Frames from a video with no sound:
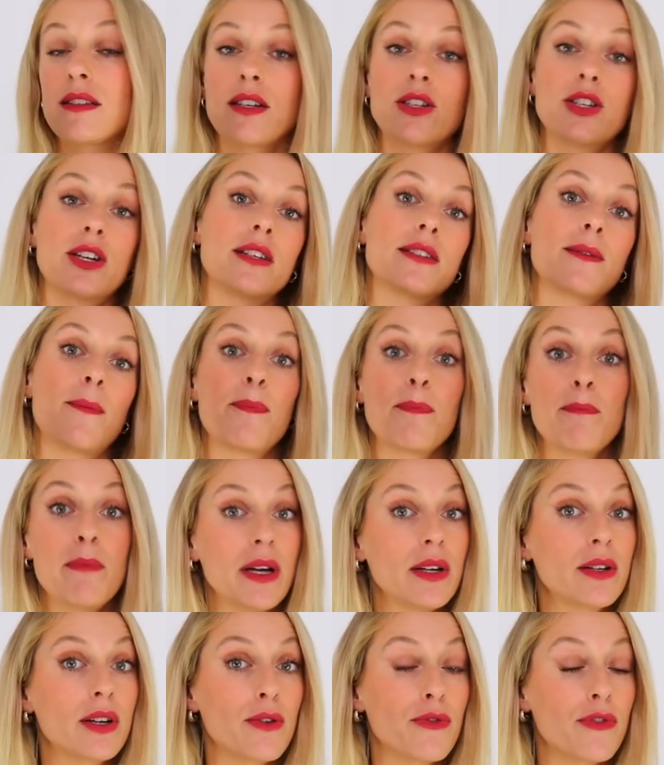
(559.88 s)
such as
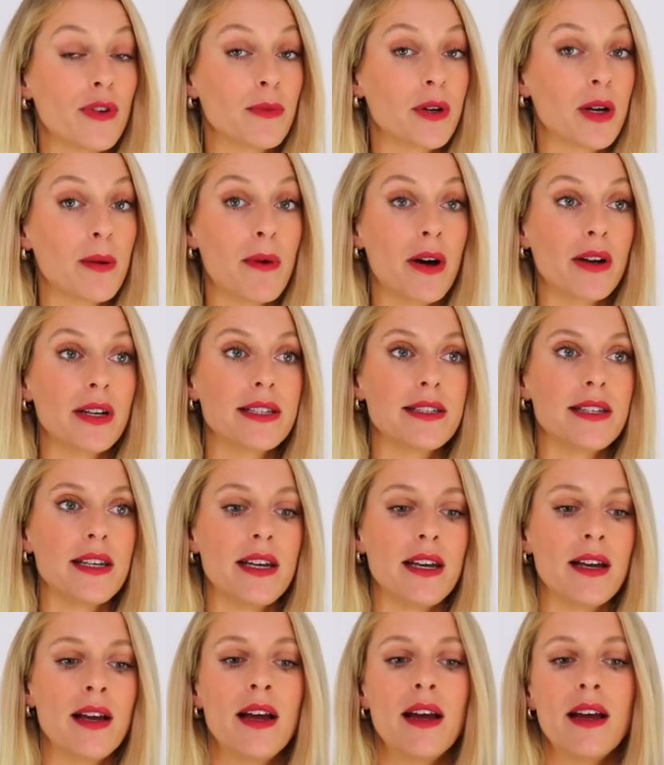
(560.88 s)
milk from
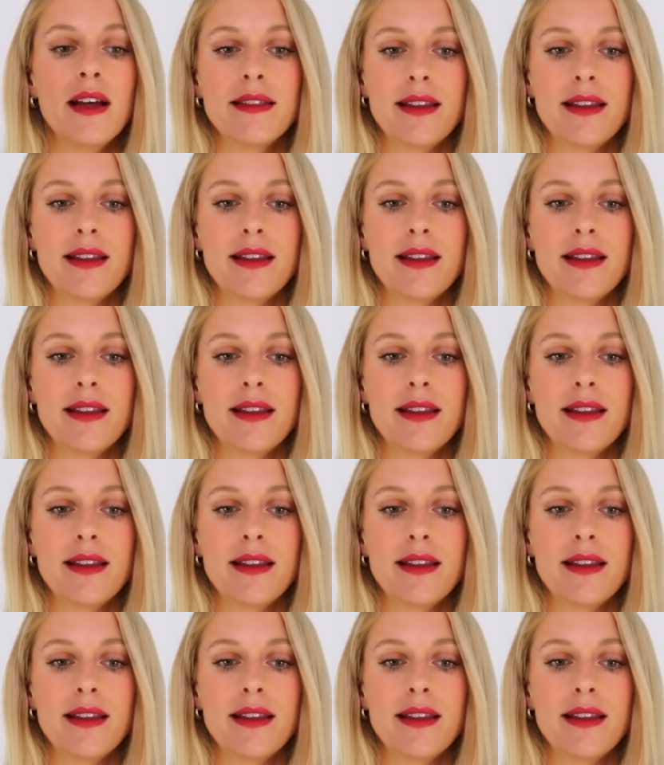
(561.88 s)
commodity,